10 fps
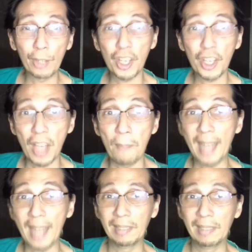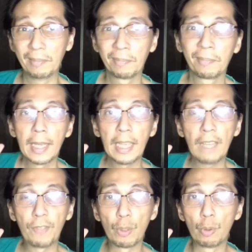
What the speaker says: ko rin na Shopback. If